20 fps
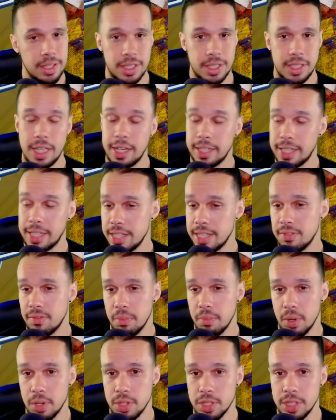In case of
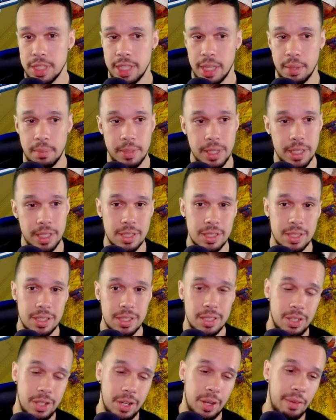emergency, that means
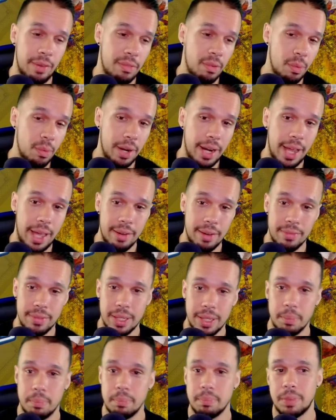you never run out
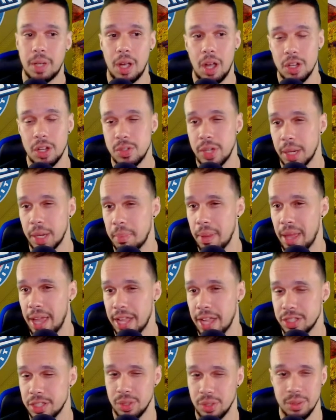of contract
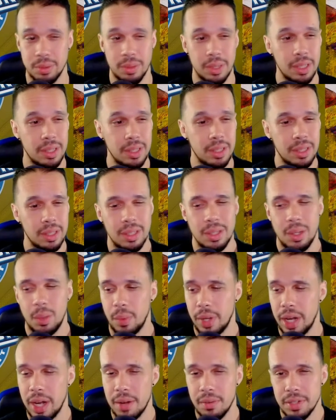packs or
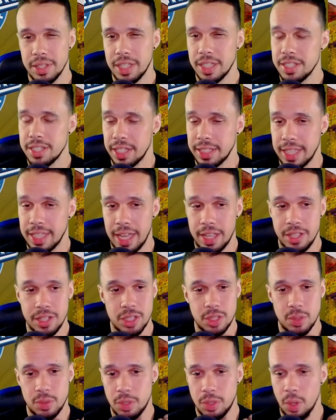whatever, things like that. You
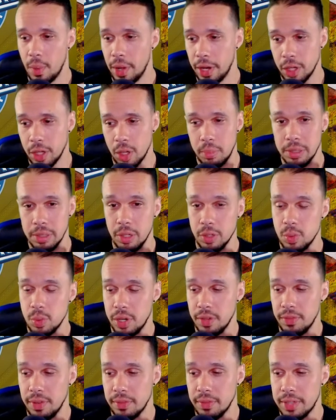just don't want to go below
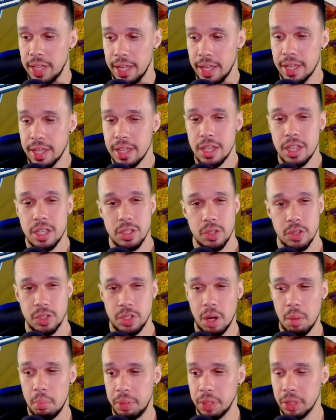25K. So
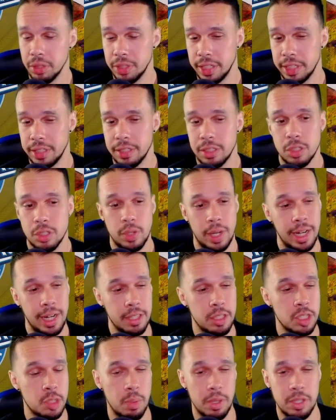start building, try
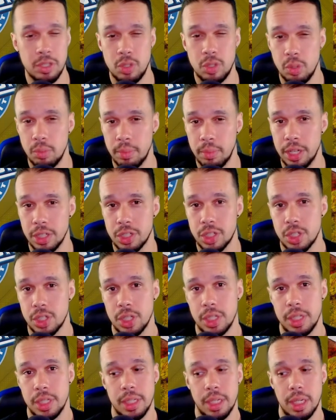not to spend too
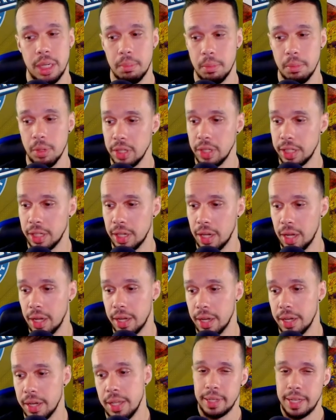much early
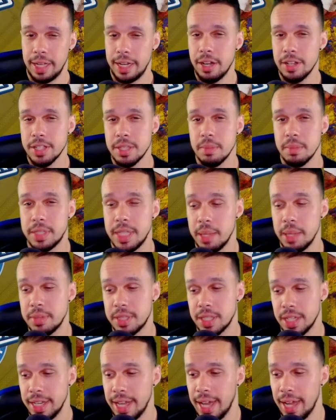on. And here's some
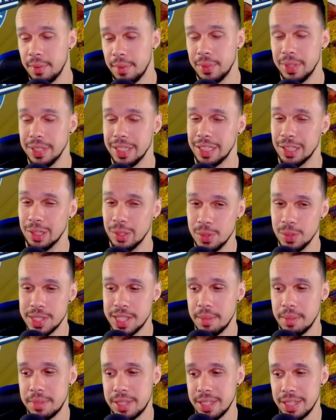tips to not really lose
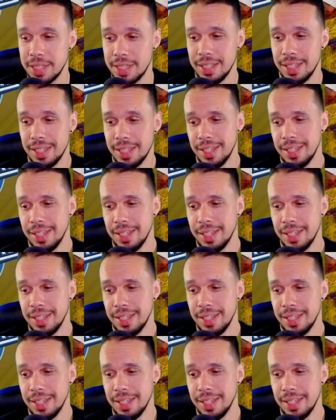MT.